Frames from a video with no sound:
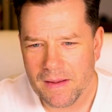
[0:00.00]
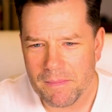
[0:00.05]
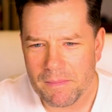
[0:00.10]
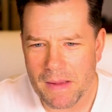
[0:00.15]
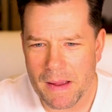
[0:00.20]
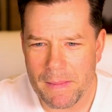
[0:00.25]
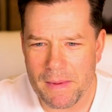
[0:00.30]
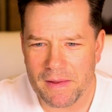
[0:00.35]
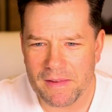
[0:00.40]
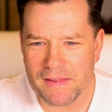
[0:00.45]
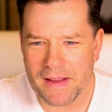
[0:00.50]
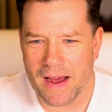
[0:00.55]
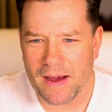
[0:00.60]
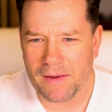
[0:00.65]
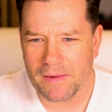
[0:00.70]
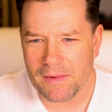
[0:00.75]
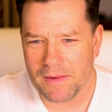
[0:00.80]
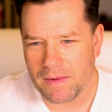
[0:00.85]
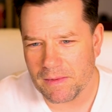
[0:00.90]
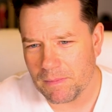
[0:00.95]
Maybe
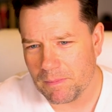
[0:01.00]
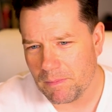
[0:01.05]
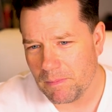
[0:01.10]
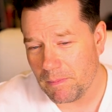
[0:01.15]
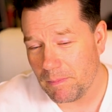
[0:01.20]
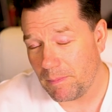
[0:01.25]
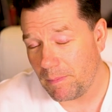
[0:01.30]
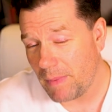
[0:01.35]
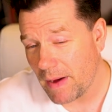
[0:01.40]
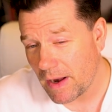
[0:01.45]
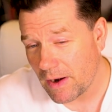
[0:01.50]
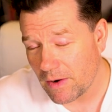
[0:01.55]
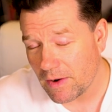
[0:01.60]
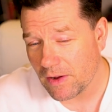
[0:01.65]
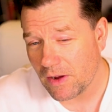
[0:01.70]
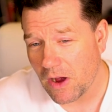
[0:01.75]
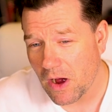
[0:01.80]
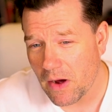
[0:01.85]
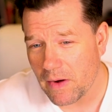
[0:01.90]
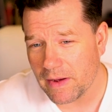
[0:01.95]
better to
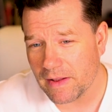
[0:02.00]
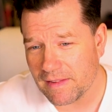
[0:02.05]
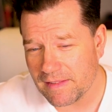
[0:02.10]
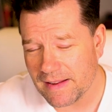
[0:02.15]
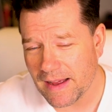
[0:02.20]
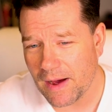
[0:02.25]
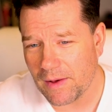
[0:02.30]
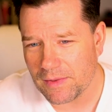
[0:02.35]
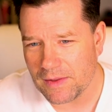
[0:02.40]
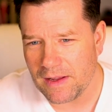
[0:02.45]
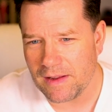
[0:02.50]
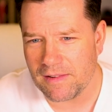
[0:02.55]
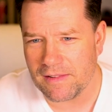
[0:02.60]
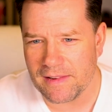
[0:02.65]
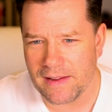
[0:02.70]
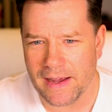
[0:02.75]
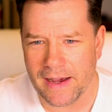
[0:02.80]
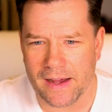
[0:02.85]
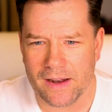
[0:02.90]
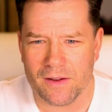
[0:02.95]
call it Southeast
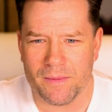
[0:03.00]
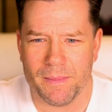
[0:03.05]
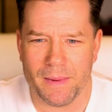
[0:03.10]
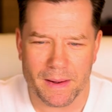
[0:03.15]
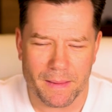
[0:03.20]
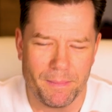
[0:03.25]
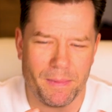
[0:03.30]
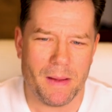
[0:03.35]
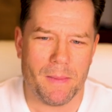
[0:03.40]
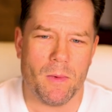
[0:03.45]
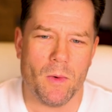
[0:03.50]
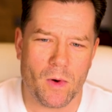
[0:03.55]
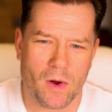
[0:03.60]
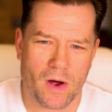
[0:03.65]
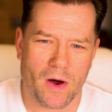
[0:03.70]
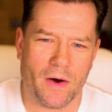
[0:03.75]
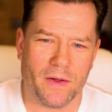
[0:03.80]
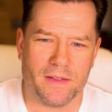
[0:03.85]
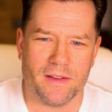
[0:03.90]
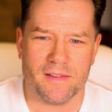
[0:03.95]
Seattle, but people
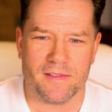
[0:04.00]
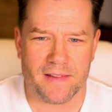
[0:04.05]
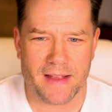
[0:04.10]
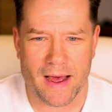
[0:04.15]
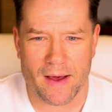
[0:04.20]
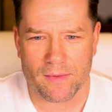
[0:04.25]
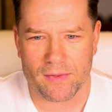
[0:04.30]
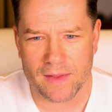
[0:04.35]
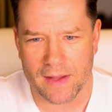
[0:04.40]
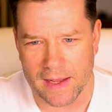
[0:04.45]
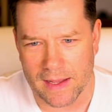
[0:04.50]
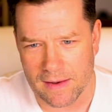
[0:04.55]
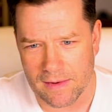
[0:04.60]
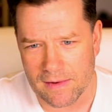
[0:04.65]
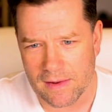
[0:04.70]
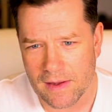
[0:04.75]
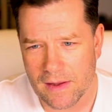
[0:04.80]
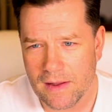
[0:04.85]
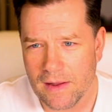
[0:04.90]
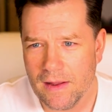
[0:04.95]
call it the South End.
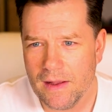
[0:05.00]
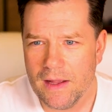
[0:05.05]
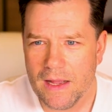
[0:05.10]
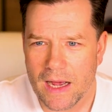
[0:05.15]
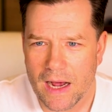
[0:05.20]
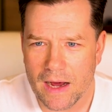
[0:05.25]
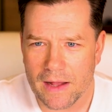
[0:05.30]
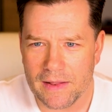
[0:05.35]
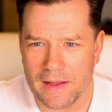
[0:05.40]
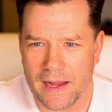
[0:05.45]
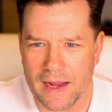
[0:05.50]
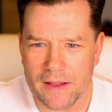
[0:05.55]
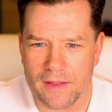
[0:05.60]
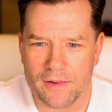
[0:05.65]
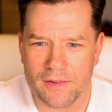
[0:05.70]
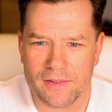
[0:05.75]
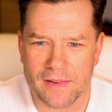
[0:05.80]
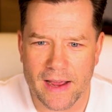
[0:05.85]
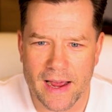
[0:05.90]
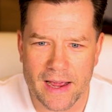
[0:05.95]
On the other
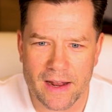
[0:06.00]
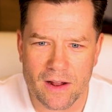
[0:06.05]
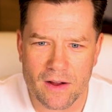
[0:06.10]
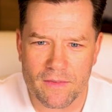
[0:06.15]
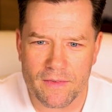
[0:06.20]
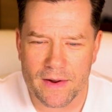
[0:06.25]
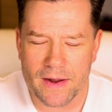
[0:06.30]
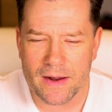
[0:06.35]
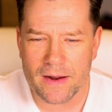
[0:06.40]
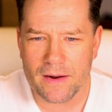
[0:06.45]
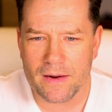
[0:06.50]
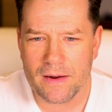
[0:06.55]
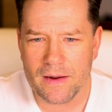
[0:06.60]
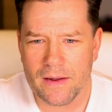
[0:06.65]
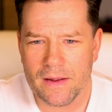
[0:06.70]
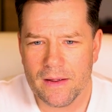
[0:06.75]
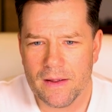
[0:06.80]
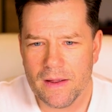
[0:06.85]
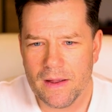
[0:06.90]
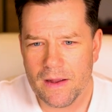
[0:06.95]
side over here,
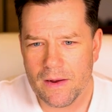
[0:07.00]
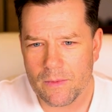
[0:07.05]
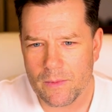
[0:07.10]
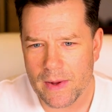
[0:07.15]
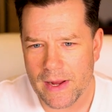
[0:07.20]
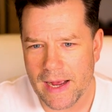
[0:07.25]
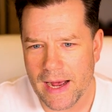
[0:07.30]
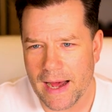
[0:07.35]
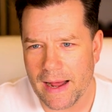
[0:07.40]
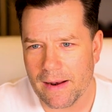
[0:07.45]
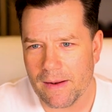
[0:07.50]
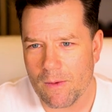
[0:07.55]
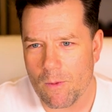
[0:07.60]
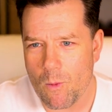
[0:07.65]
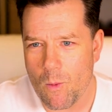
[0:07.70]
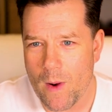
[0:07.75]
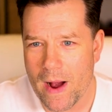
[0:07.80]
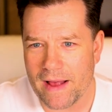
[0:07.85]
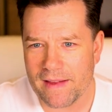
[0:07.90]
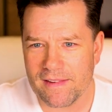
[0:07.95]
we got
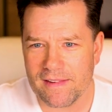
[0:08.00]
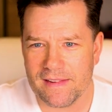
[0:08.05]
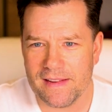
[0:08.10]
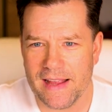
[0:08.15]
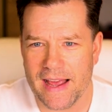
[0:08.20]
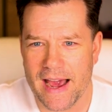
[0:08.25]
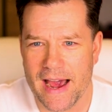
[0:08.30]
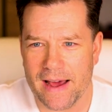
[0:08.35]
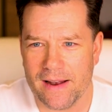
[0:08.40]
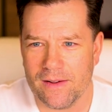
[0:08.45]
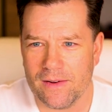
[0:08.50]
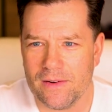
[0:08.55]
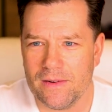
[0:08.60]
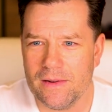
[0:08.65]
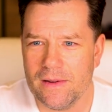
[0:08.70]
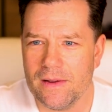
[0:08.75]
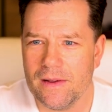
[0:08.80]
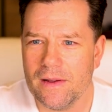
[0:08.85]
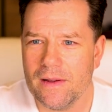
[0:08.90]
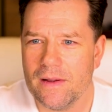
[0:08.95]
West Seattle,
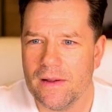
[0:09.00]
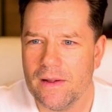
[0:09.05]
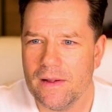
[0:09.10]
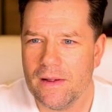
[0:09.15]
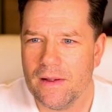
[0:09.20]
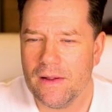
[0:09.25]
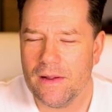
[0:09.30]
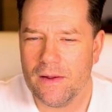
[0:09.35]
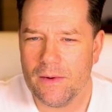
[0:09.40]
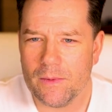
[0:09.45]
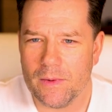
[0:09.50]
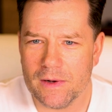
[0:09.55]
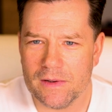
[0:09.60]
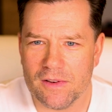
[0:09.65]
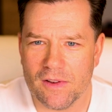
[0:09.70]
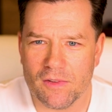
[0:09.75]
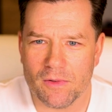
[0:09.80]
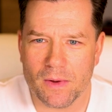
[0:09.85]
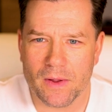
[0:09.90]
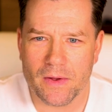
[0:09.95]
which
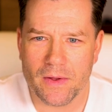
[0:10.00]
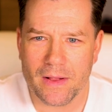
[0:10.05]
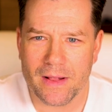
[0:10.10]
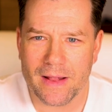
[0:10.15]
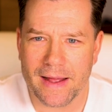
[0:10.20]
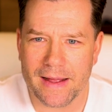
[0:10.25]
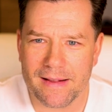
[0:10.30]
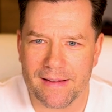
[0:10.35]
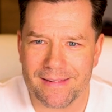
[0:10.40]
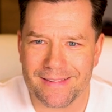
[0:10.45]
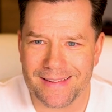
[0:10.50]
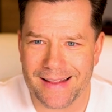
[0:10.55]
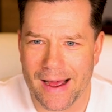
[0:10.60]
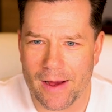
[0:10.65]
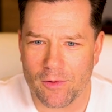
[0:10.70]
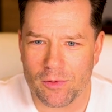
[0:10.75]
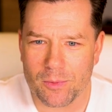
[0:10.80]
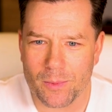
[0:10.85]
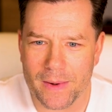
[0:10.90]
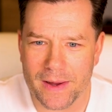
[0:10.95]
is really like
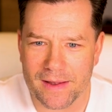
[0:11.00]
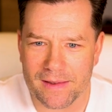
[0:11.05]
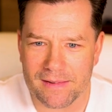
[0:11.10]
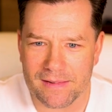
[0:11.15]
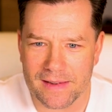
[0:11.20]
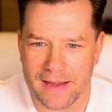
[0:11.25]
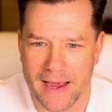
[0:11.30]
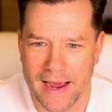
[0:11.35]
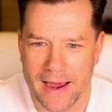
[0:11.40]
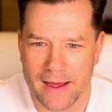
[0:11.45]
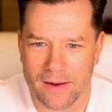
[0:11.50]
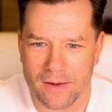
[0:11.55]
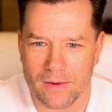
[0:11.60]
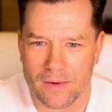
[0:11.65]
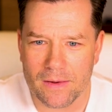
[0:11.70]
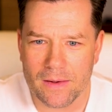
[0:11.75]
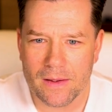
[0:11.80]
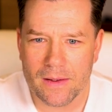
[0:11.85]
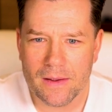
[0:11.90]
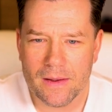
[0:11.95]
Southwest Seattle.